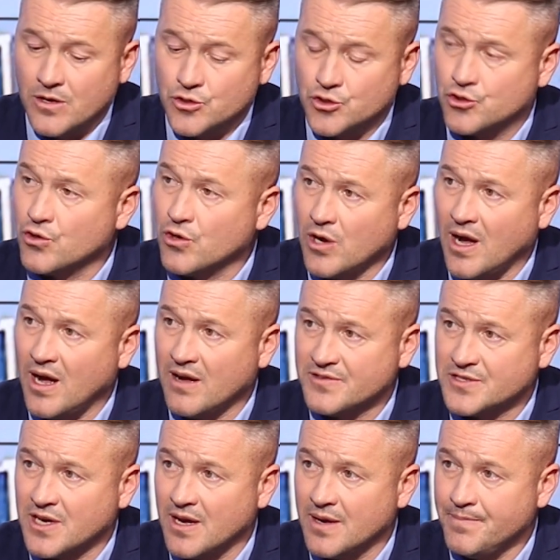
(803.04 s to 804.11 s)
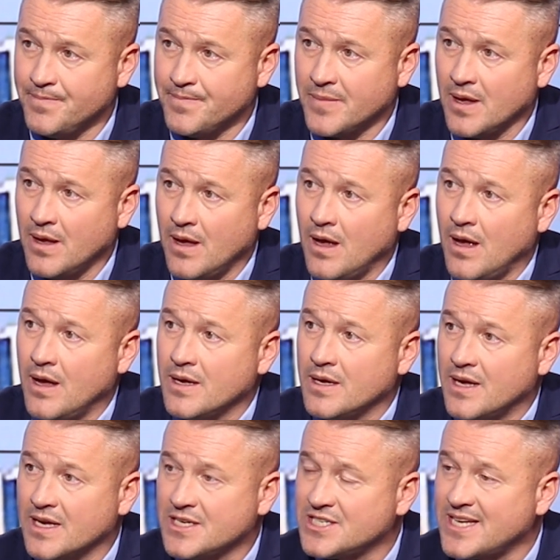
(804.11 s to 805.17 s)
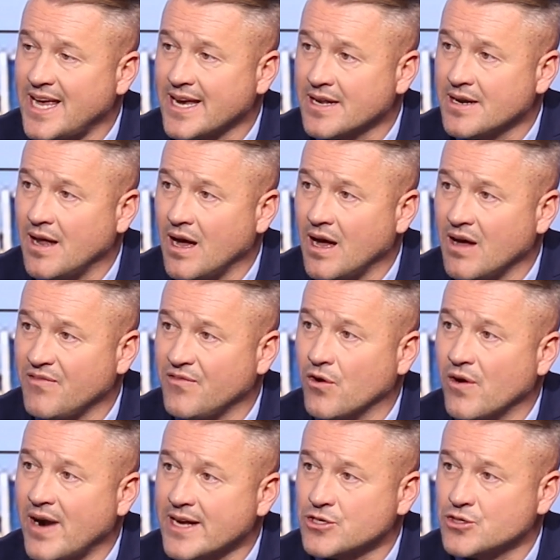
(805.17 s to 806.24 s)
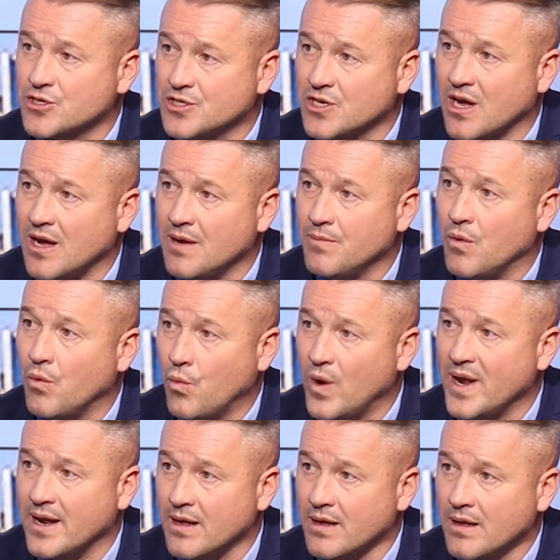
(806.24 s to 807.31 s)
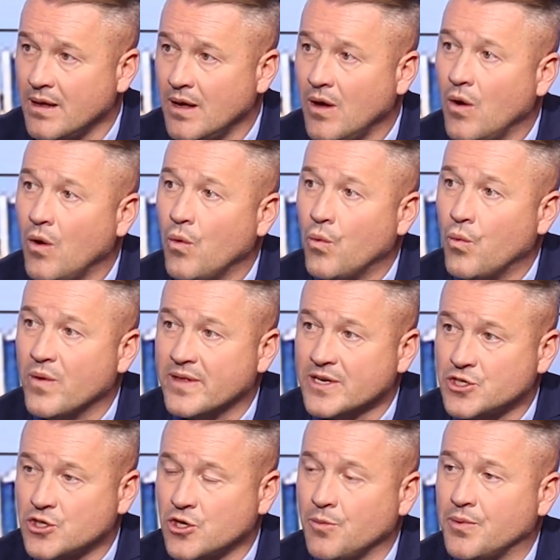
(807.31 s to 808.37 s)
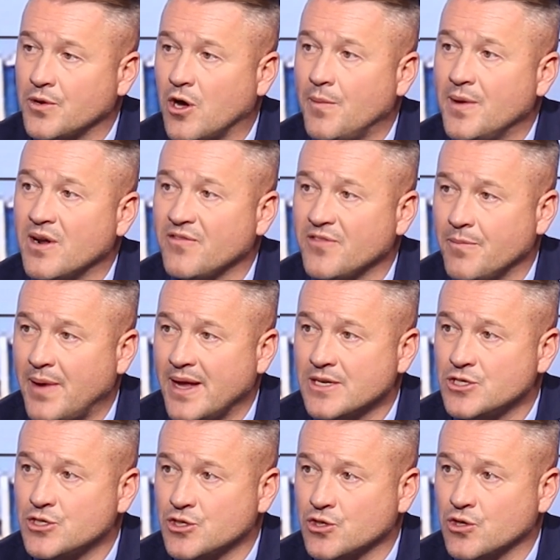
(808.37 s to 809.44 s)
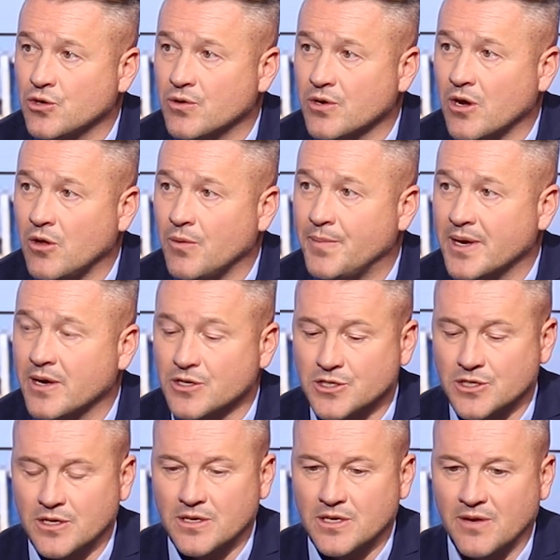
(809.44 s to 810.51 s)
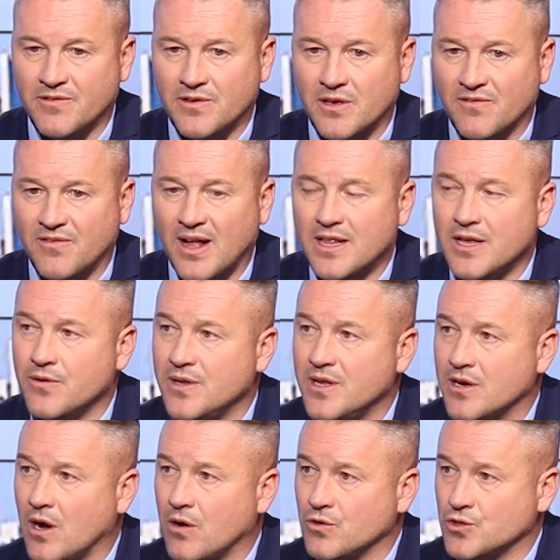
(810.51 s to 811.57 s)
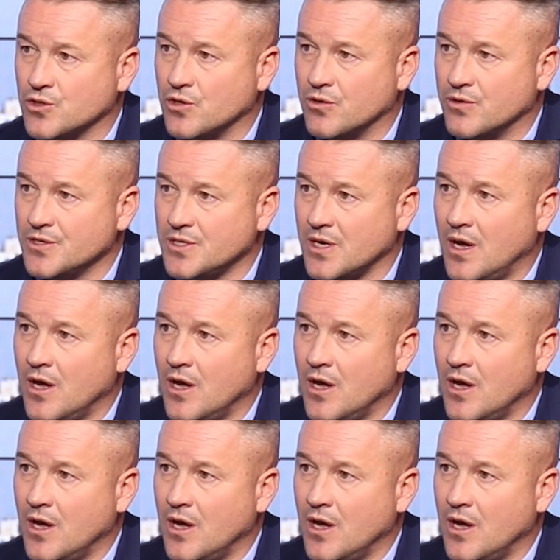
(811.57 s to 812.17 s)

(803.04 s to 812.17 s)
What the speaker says: Draw half time, a second half or extra time winner with a sub coming off the bench to score a goal, because you're valuing your goal scorers.